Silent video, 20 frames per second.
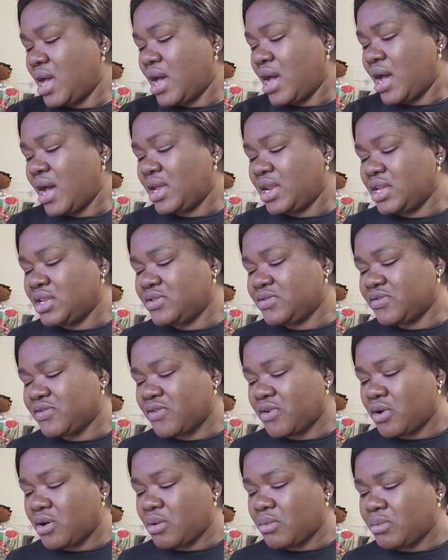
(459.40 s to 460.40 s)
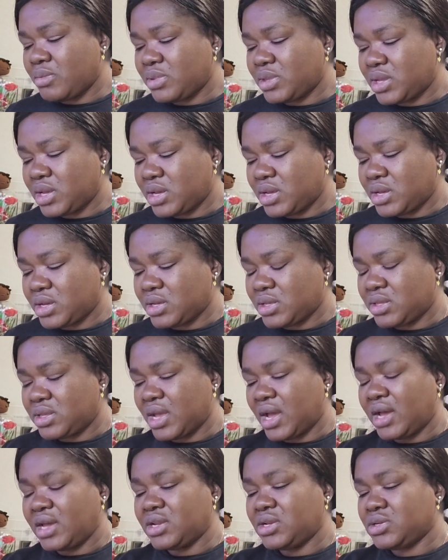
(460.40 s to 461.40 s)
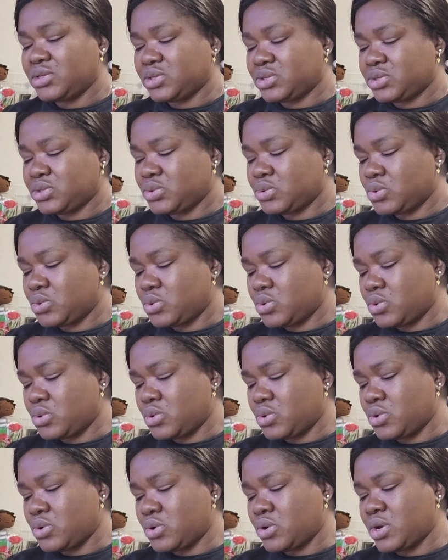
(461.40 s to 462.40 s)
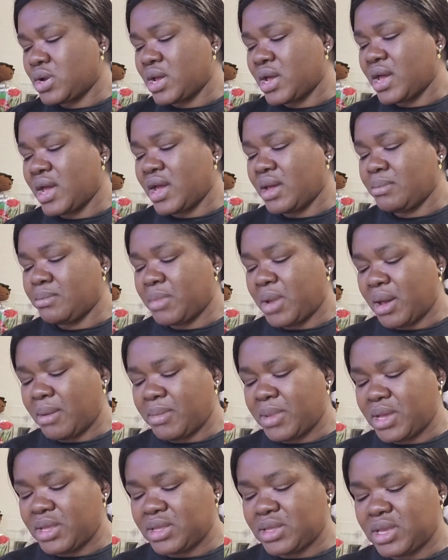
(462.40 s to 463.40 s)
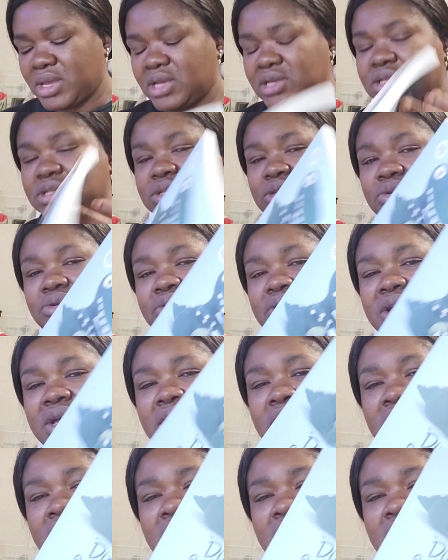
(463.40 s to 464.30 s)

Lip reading: and it's from the Dinosaur and Mammoth Historic